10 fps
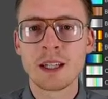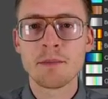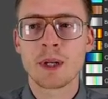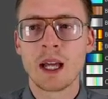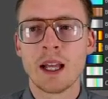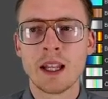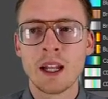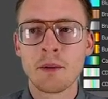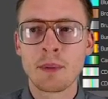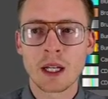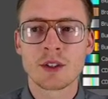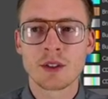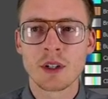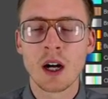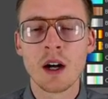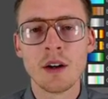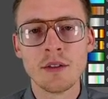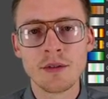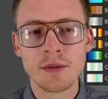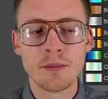Gimp and then a picture
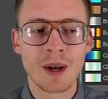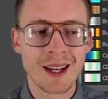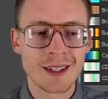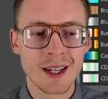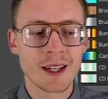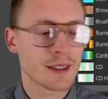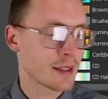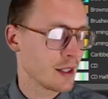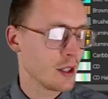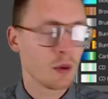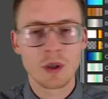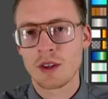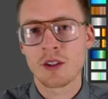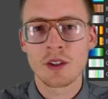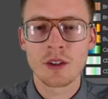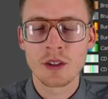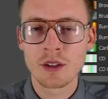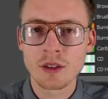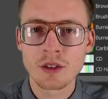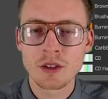of Mindtest with your
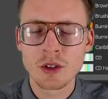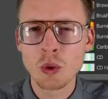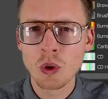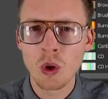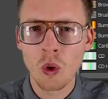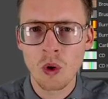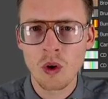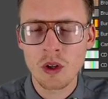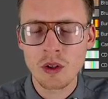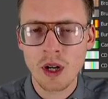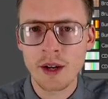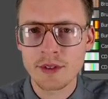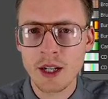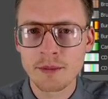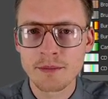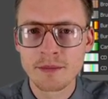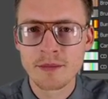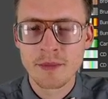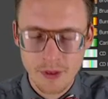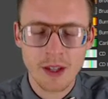tool or craft item.
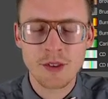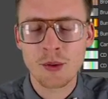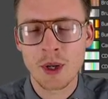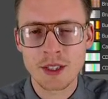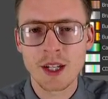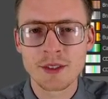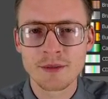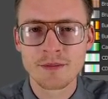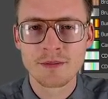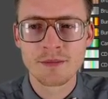Thanks for watching, guys.